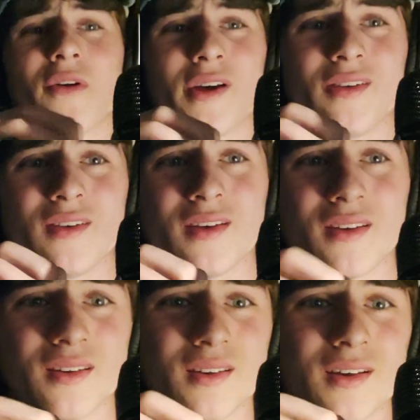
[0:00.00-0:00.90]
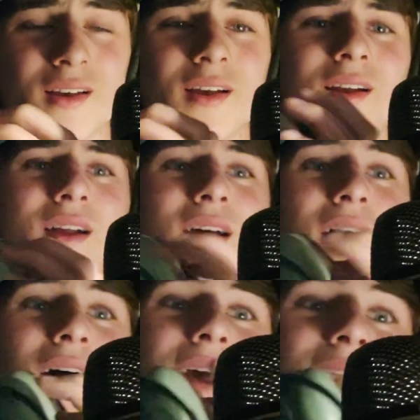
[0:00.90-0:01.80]
are crazy.
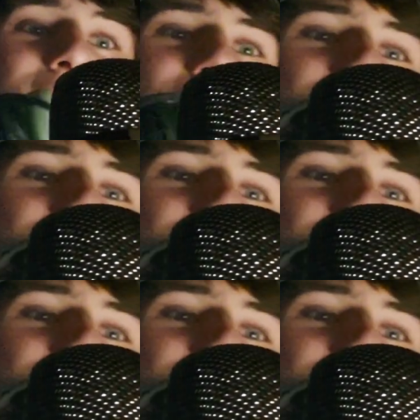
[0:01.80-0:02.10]
I like